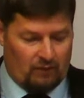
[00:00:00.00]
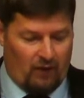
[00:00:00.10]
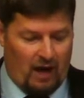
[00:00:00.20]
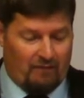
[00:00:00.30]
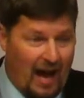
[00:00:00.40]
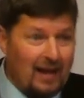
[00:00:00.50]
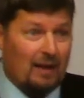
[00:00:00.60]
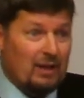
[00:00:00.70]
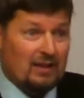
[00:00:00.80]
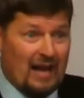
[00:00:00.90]
5. That, I
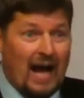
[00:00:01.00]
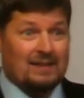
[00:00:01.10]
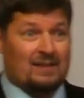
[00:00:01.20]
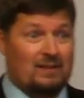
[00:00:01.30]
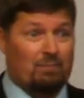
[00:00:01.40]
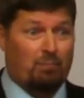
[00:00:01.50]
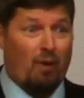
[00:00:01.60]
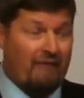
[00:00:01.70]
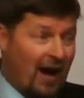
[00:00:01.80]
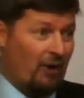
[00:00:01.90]
mean, that's
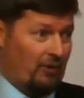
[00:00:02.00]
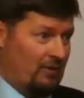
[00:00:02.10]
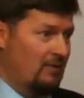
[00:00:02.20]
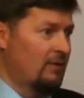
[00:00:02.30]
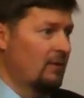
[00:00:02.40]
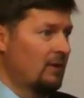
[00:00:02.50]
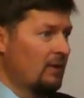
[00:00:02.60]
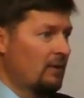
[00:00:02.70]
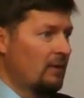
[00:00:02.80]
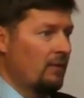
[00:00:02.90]
profound.
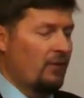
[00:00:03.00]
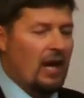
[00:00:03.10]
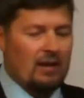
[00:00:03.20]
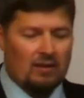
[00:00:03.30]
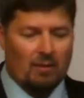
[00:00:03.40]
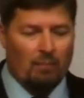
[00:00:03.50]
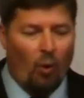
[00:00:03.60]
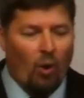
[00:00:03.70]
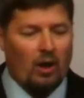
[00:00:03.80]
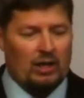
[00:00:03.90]
That the
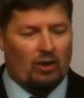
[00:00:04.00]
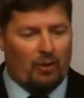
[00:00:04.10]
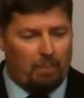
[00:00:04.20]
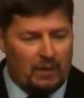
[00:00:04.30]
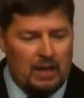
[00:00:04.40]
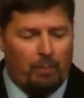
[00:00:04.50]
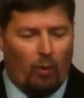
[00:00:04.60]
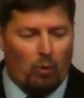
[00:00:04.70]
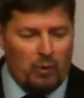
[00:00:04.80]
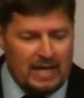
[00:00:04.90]
more, you know, the people,
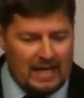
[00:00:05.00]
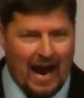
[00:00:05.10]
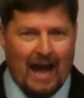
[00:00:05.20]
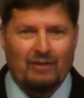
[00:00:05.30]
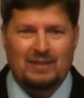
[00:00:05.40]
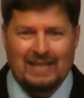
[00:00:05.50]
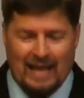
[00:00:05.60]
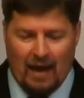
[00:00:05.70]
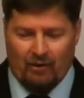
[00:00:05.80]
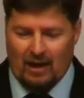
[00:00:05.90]
when we gather
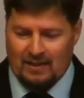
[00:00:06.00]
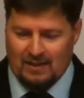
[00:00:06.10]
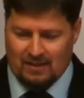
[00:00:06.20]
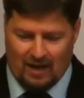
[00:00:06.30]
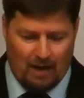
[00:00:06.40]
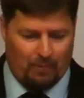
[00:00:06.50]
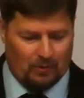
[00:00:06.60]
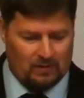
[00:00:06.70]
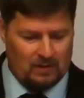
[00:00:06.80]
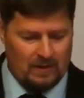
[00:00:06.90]
together as
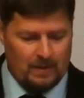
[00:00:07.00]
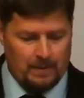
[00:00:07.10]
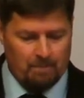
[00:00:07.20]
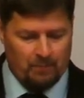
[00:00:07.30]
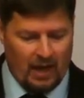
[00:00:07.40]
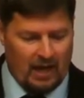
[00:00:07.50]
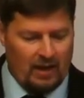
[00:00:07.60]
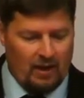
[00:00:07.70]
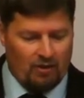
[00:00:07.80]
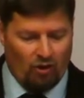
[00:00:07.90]
disciples,
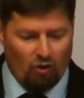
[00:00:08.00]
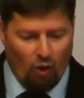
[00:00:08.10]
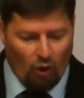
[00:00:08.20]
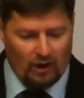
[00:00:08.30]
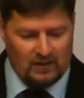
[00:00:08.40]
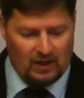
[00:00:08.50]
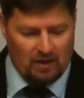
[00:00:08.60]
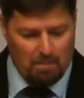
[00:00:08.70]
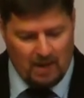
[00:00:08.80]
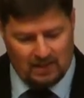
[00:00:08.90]
that the Lord is in the
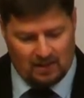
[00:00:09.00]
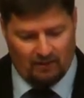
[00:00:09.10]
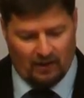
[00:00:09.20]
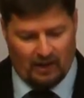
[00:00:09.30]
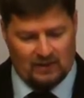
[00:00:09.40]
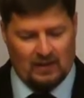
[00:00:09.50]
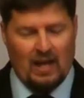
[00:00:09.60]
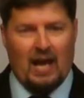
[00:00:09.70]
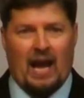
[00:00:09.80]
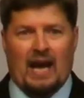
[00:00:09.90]
midst of us
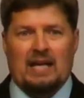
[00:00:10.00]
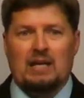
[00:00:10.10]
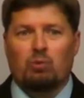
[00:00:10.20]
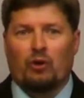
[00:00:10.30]
and he will